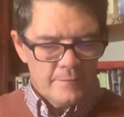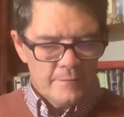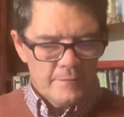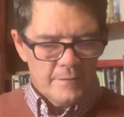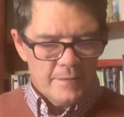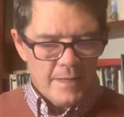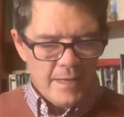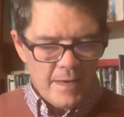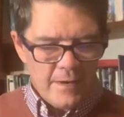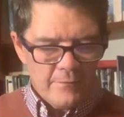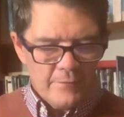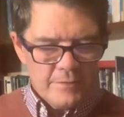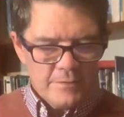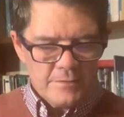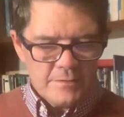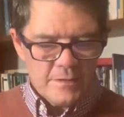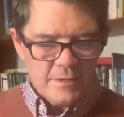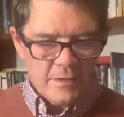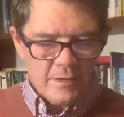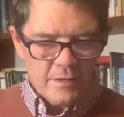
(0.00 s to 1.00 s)
The
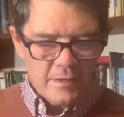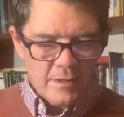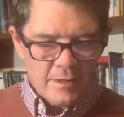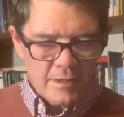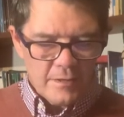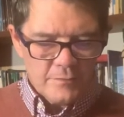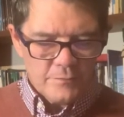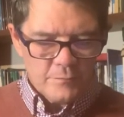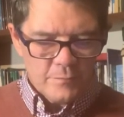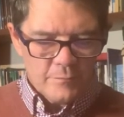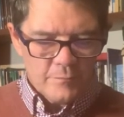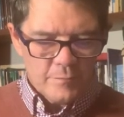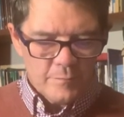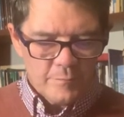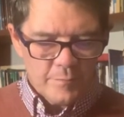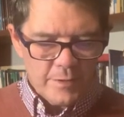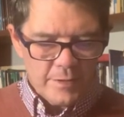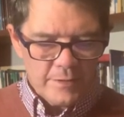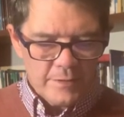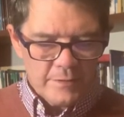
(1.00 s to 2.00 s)
areas in our lives where we're
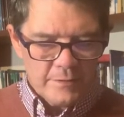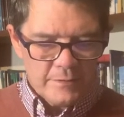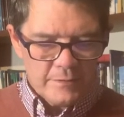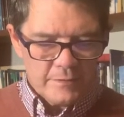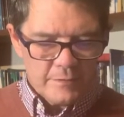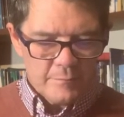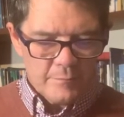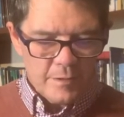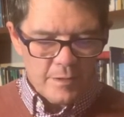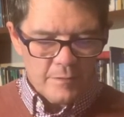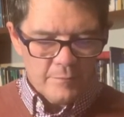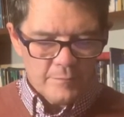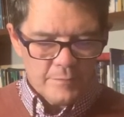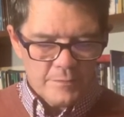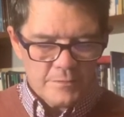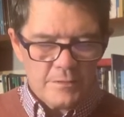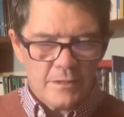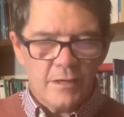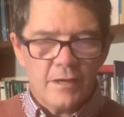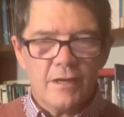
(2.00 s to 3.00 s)
breaking the
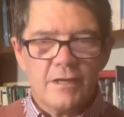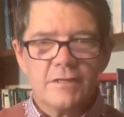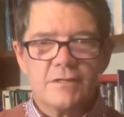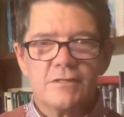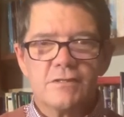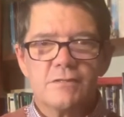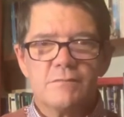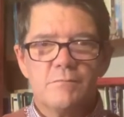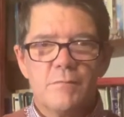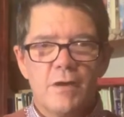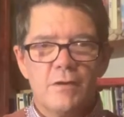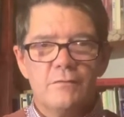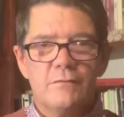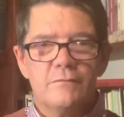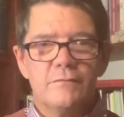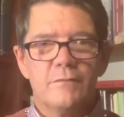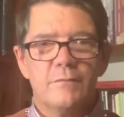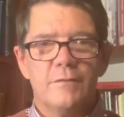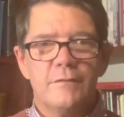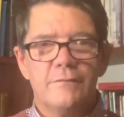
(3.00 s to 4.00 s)
commandments are like smoke
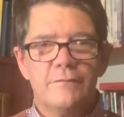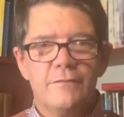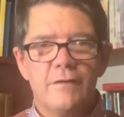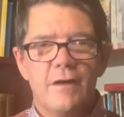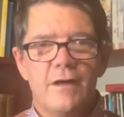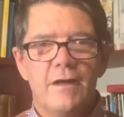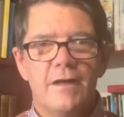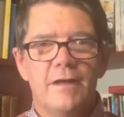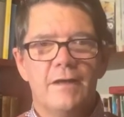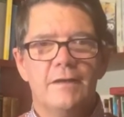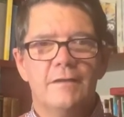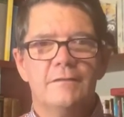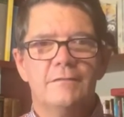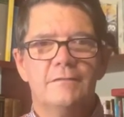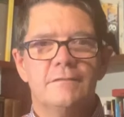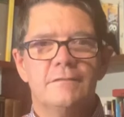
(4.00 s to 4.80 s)
from a fire.